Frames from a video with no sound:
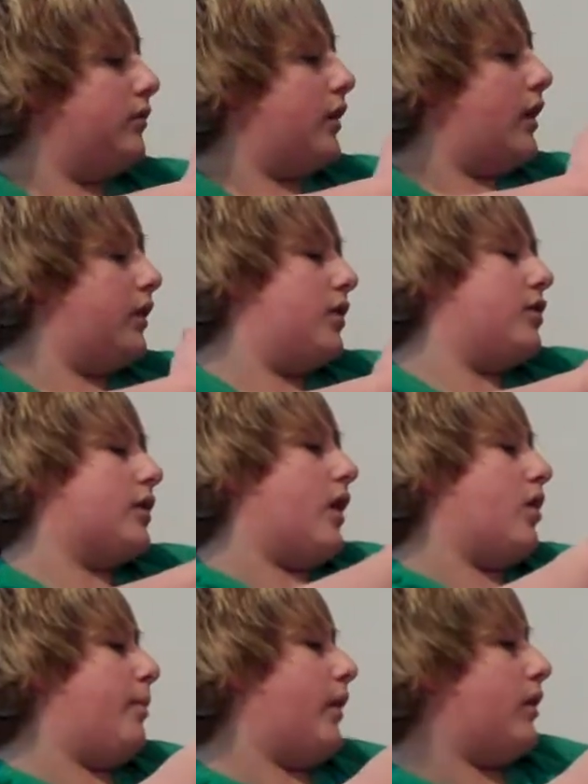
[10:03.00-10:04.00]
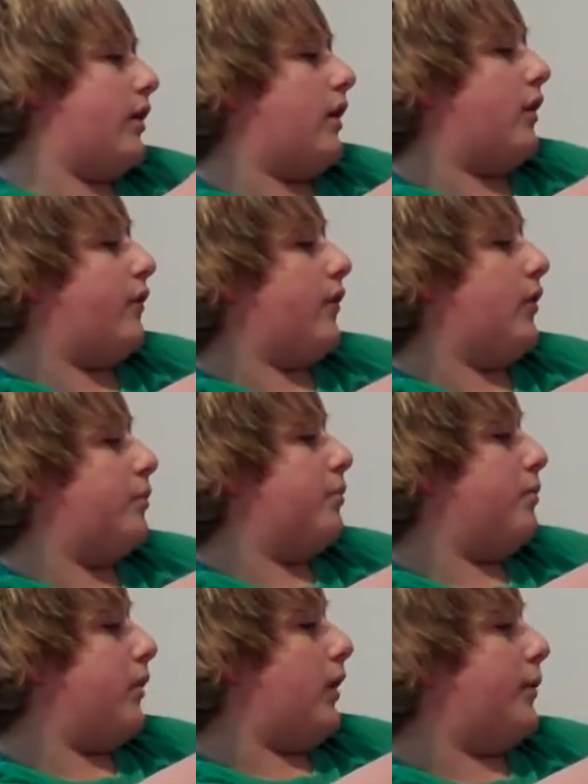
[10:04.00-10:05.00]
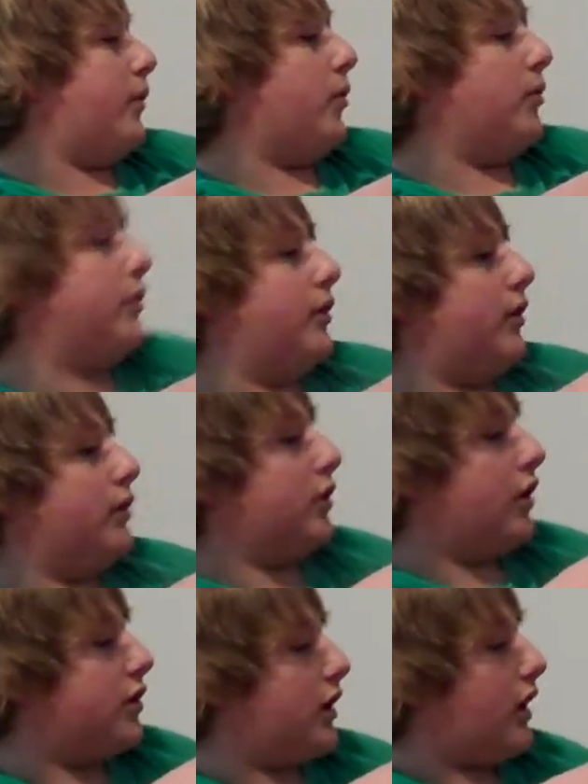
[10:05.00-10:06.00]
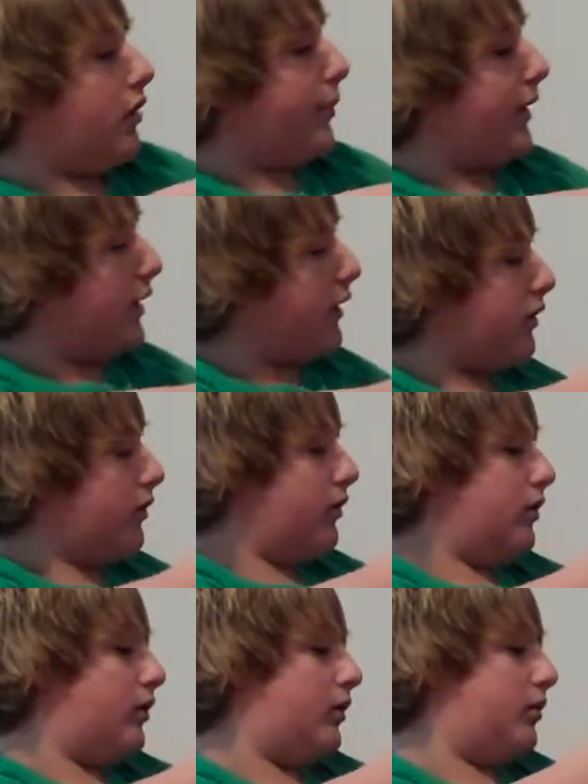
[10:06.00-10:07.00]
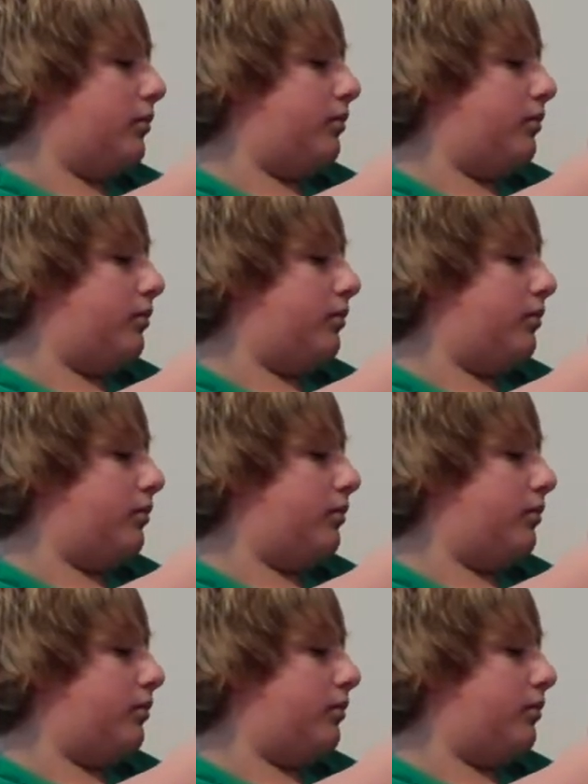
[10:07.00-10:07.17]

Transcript: then you just got your button here for um, holding your charger handle back. Um,